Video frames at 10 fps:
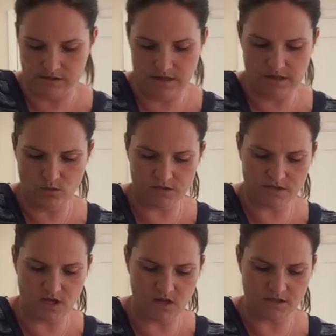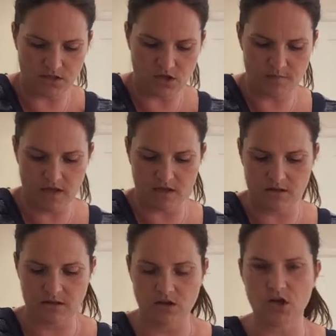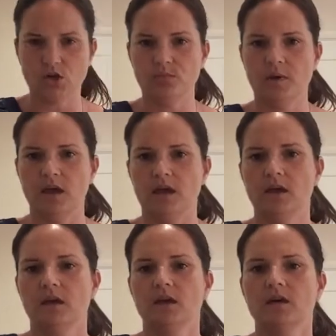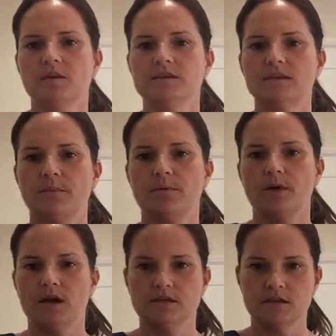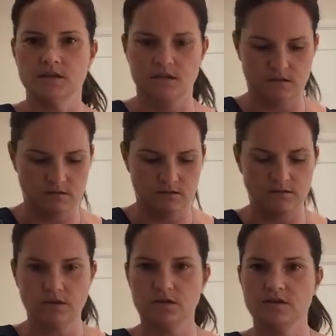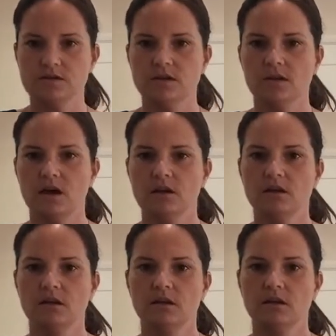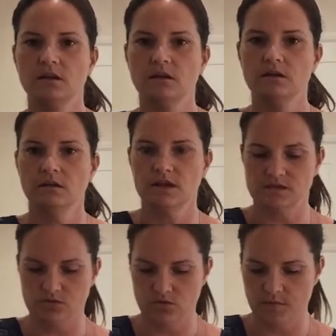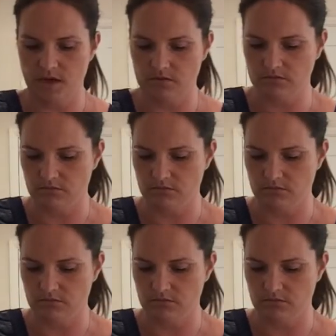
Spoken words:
And it will start to look a bit gloopy, a bit separated. I don't know if you can see that. It's all a bit...